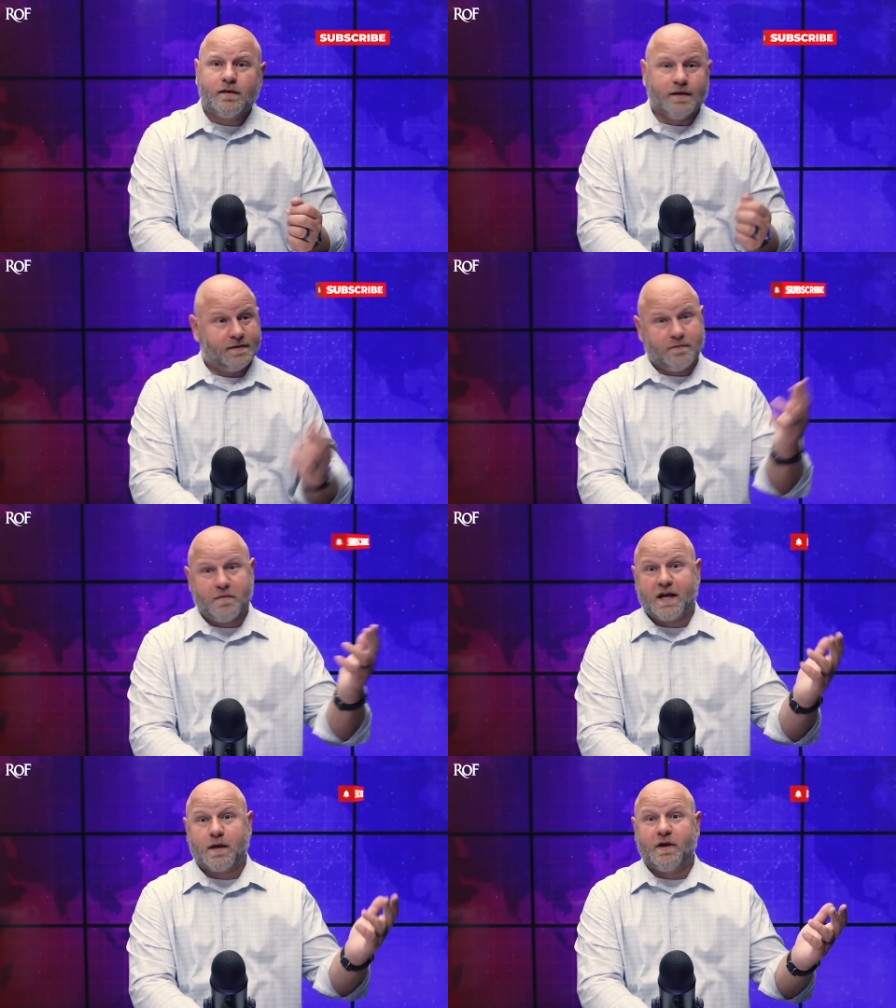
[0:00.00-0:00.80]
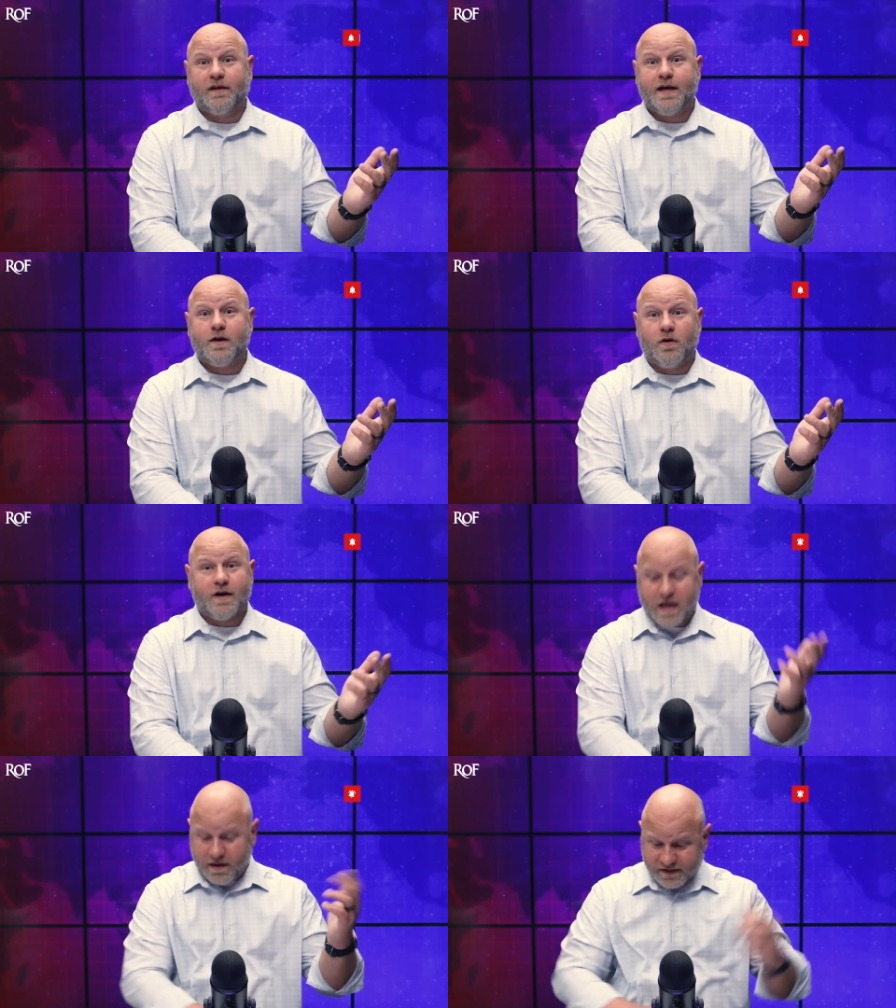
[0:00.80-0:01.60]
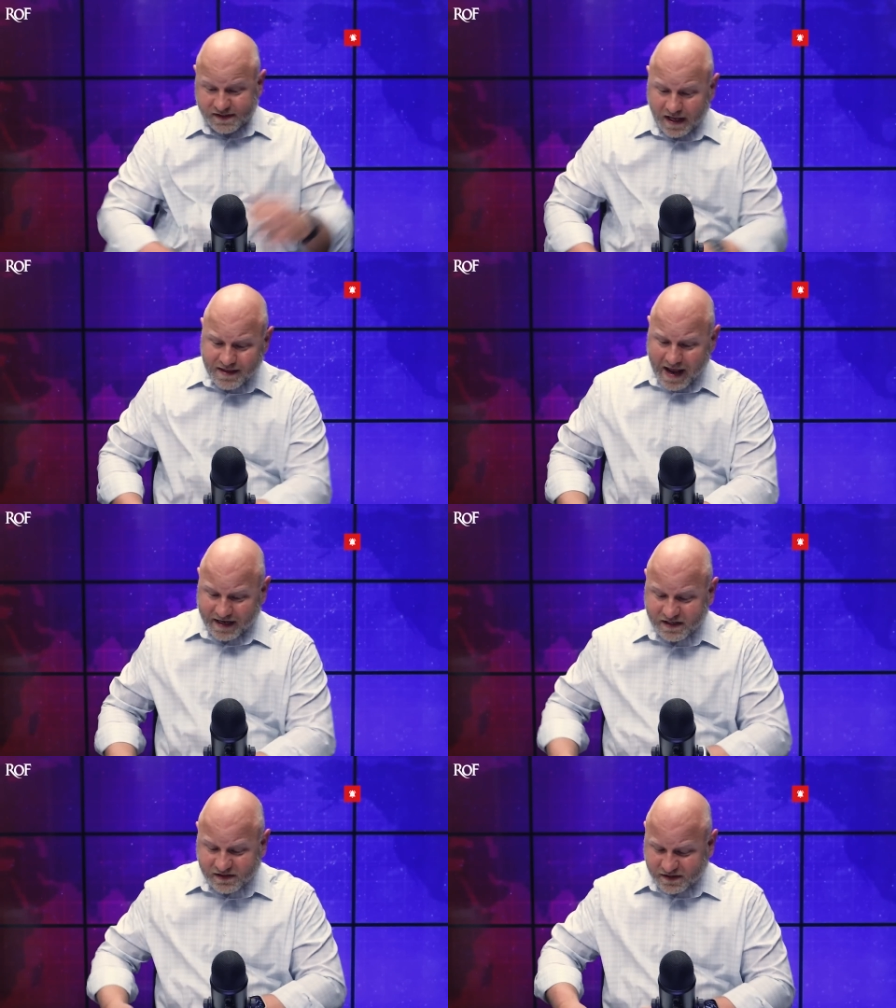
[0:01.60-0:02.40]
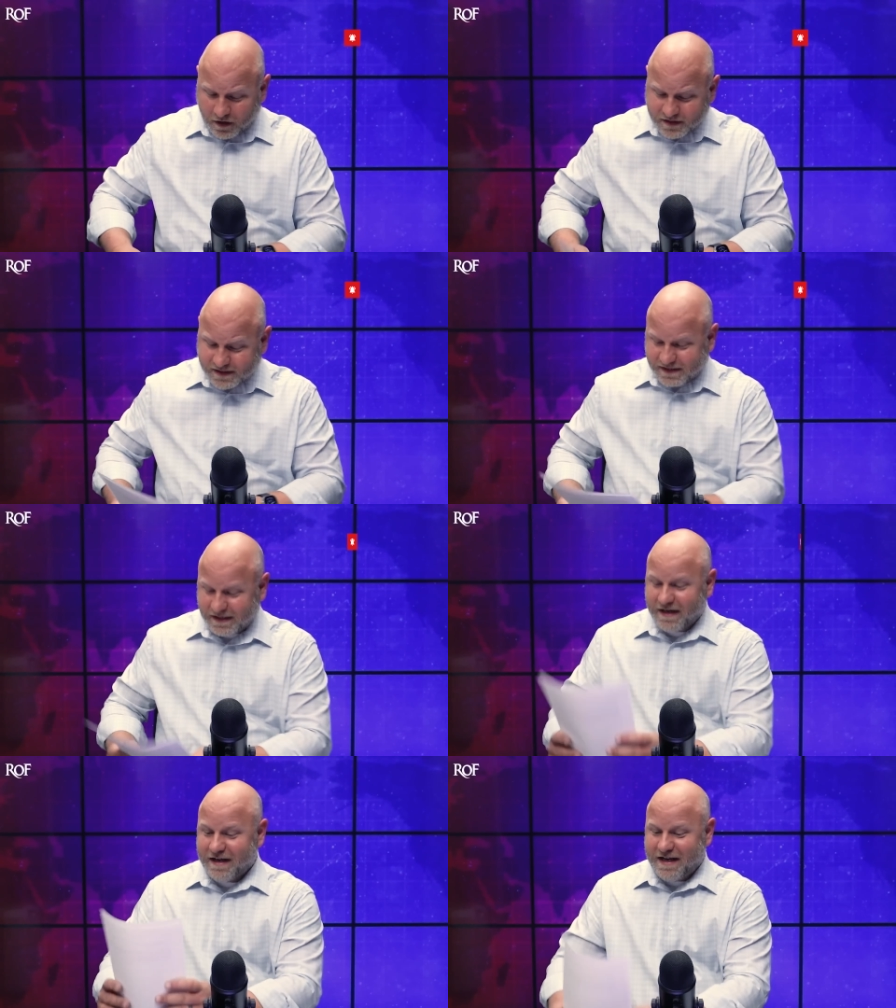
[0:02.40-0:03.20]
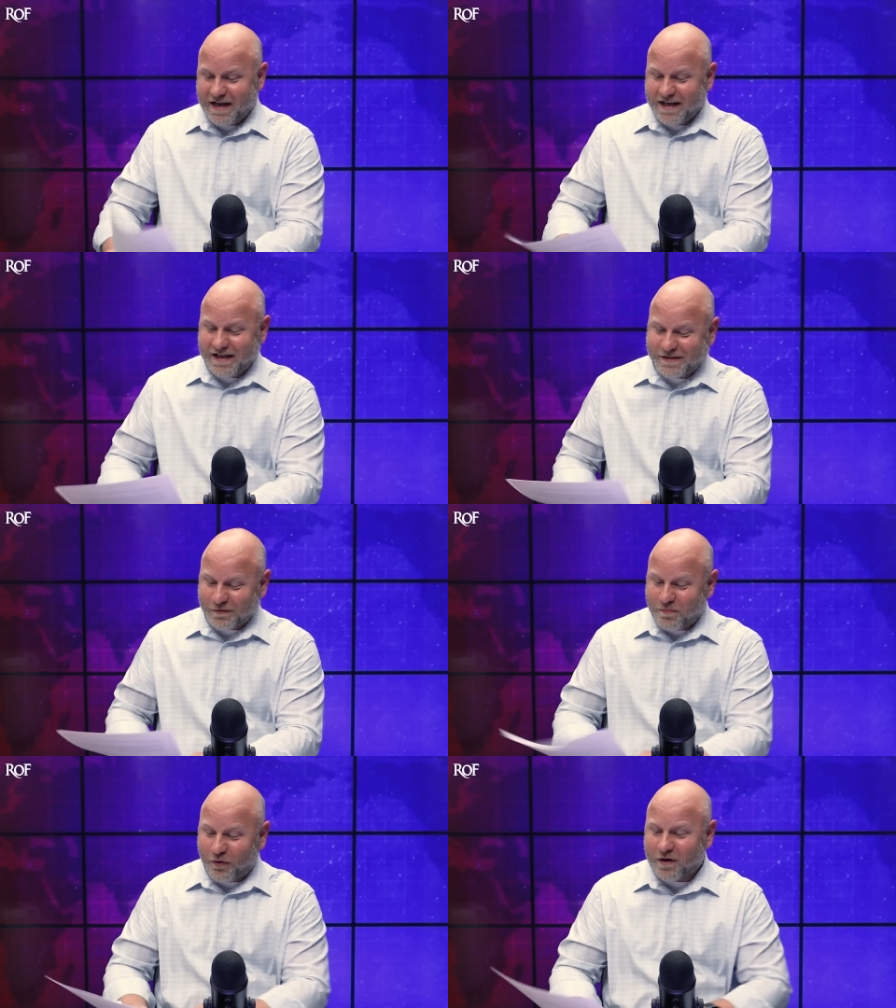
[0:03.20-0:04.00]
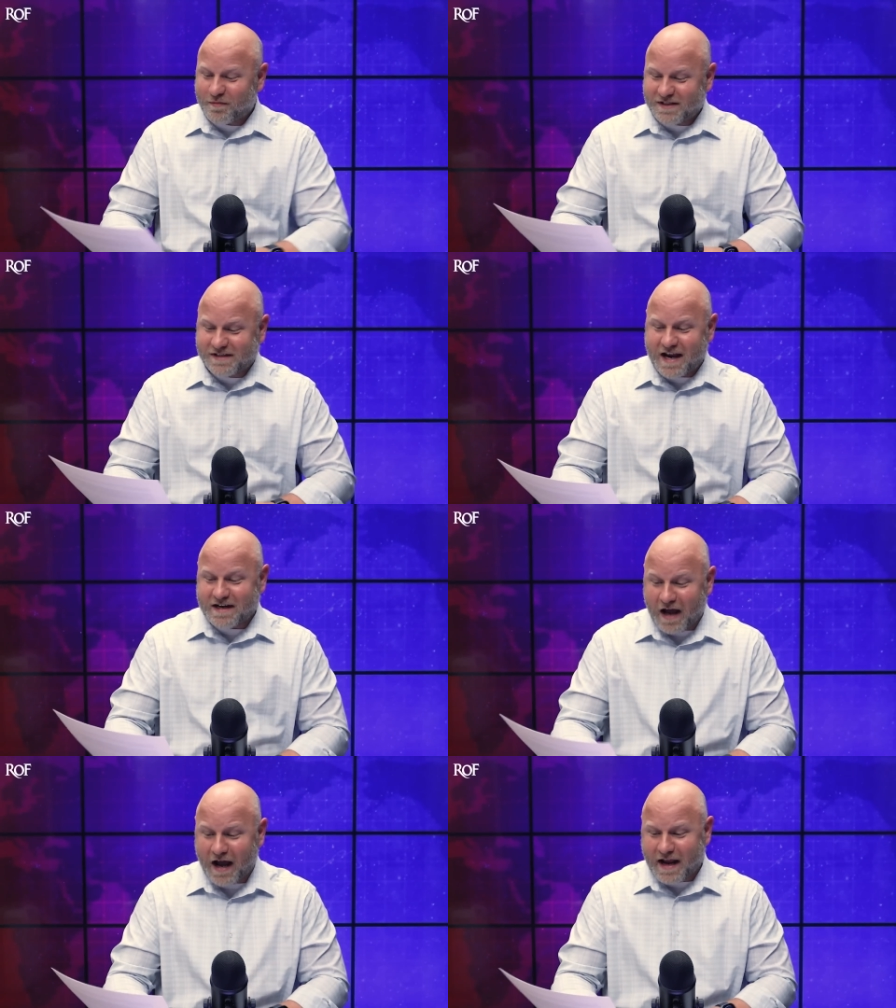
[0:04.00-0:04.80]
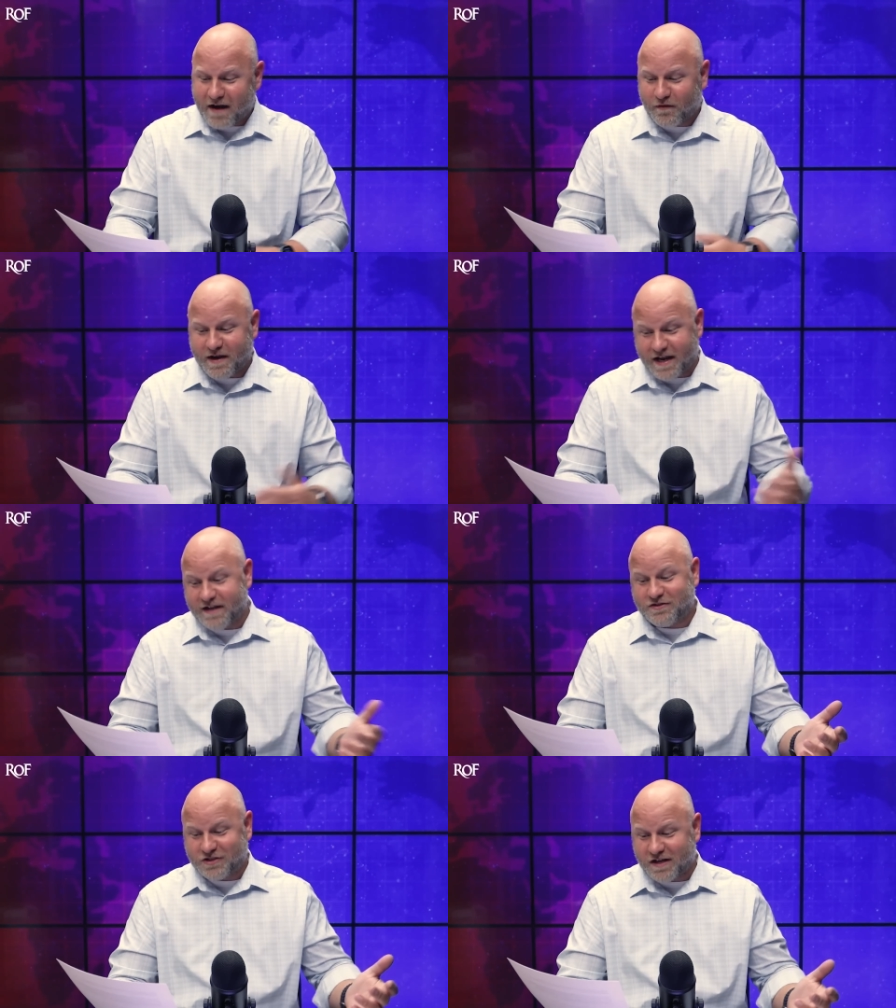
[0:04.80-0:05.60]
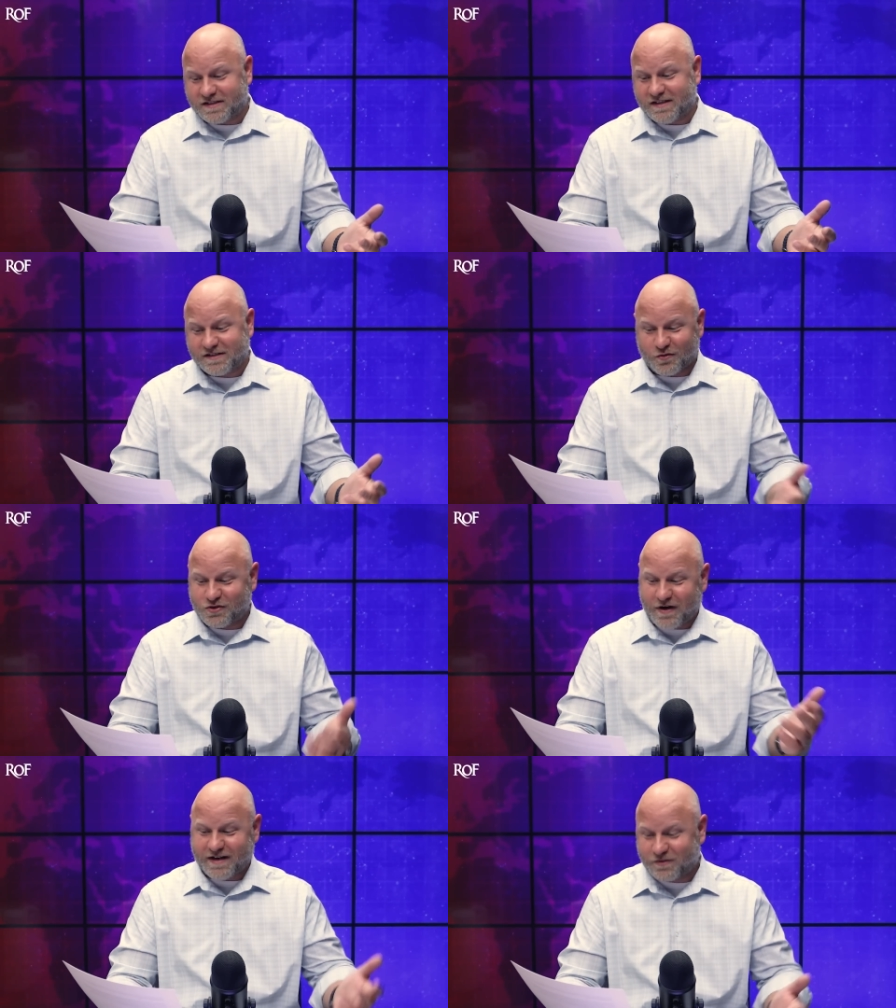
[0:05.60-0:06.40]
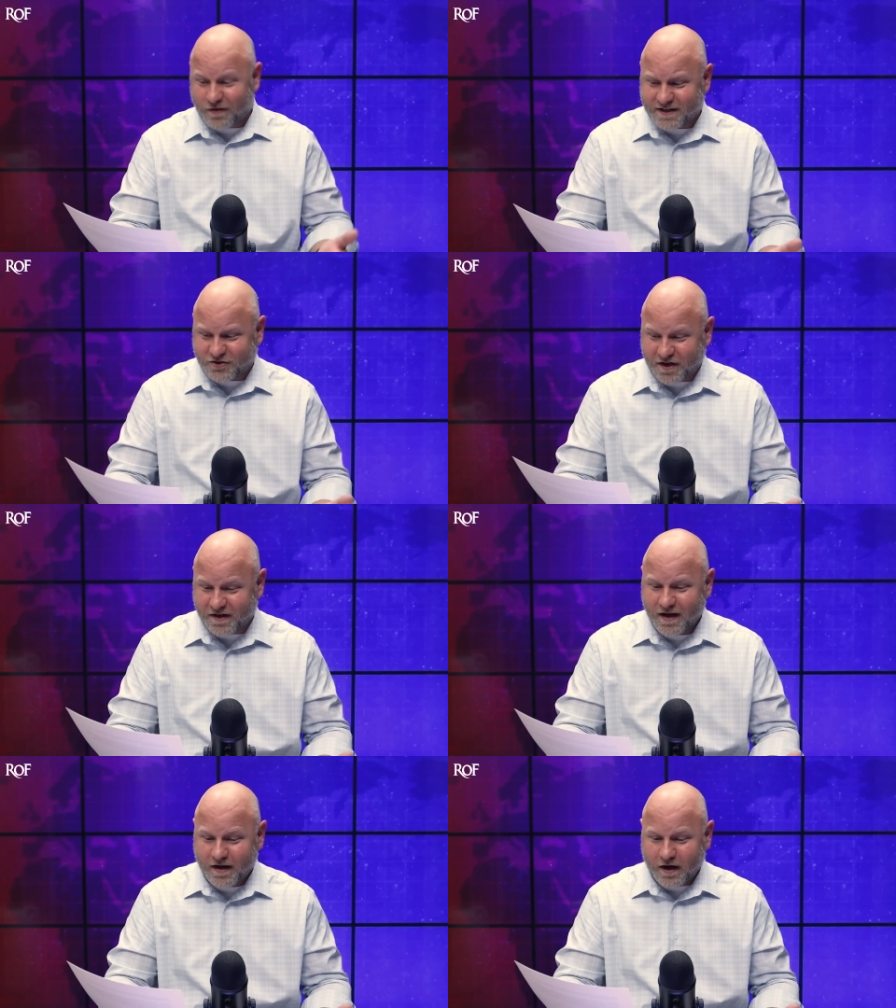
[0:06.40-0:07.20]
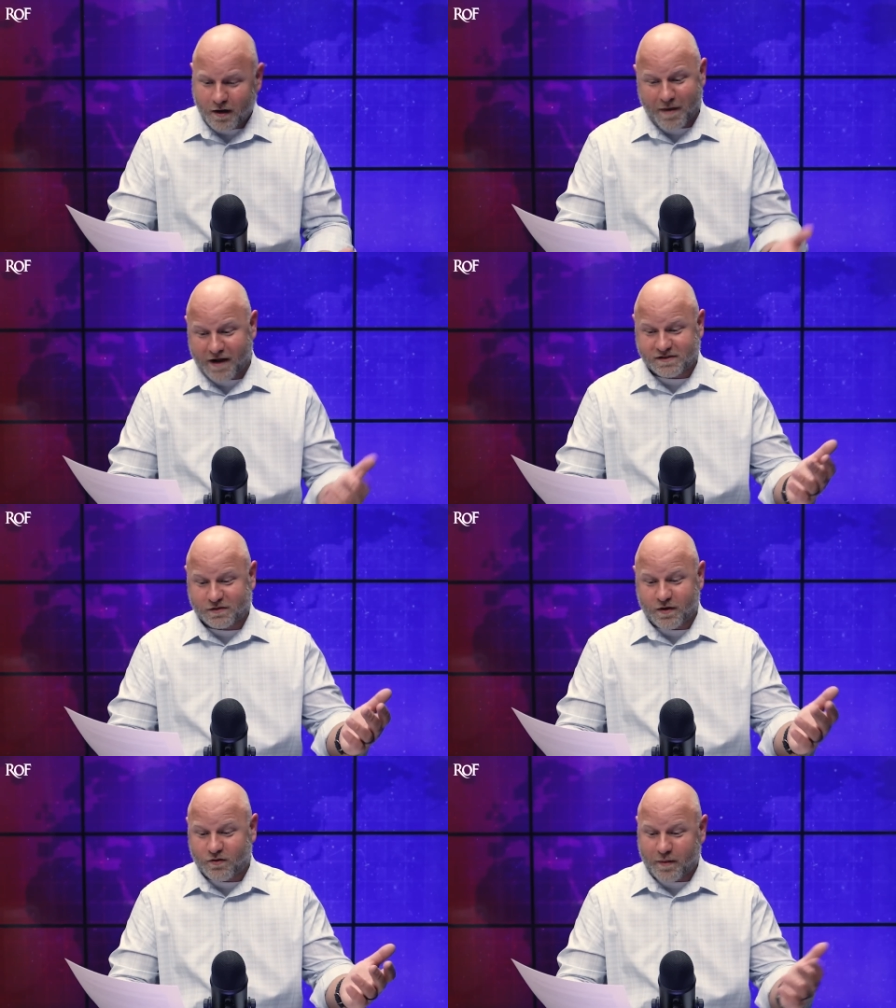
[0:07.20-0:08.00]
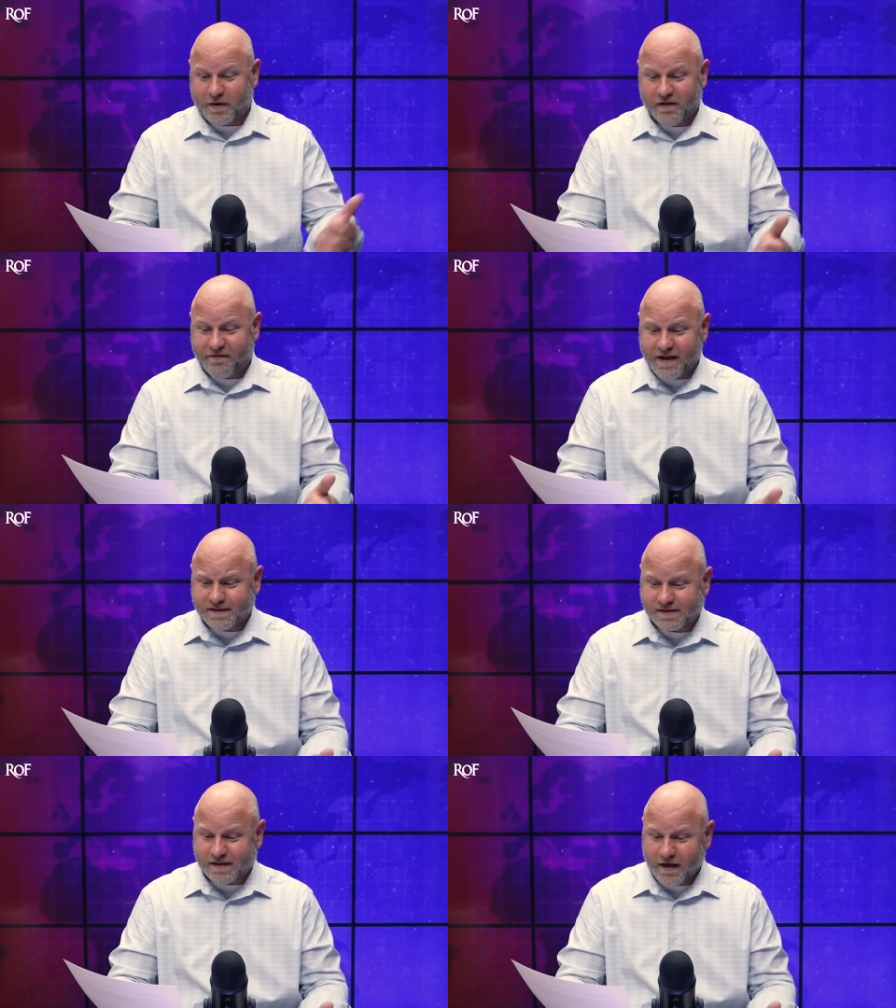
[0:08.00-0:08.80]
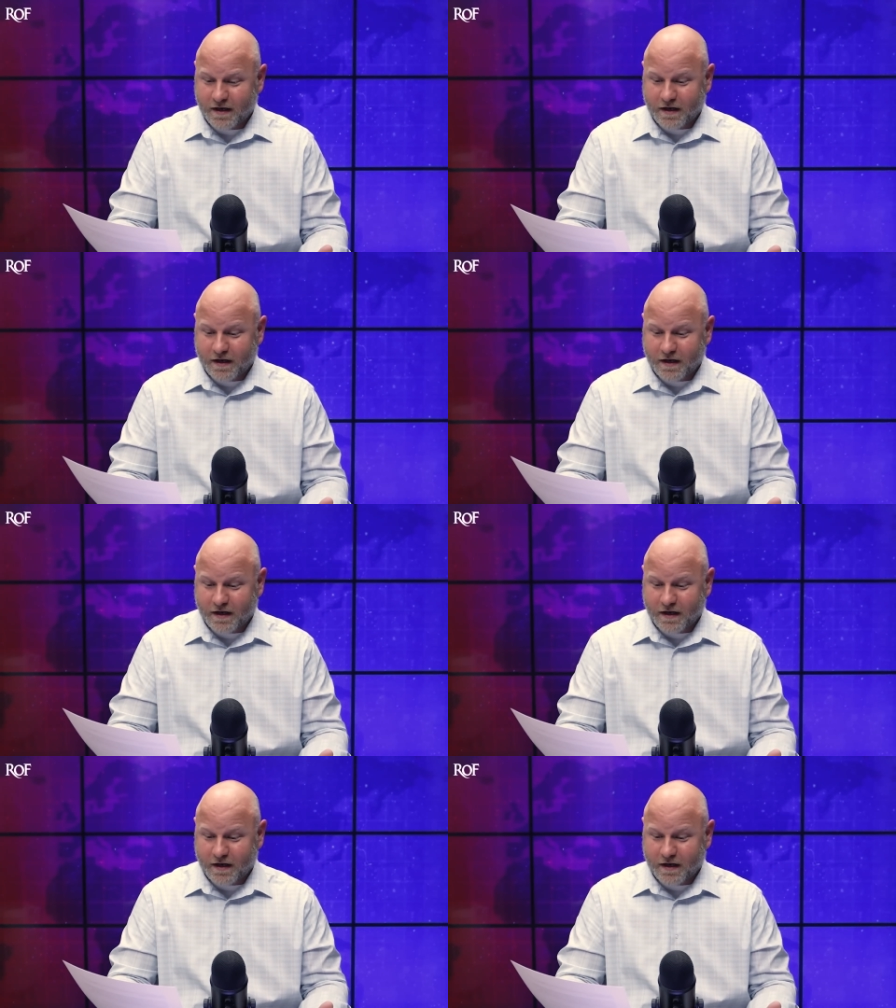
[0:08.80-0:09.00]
It doesn't make him illegal. He even said that. He starts his report by saying, not every injustice or transgression amounts to a criminal offense.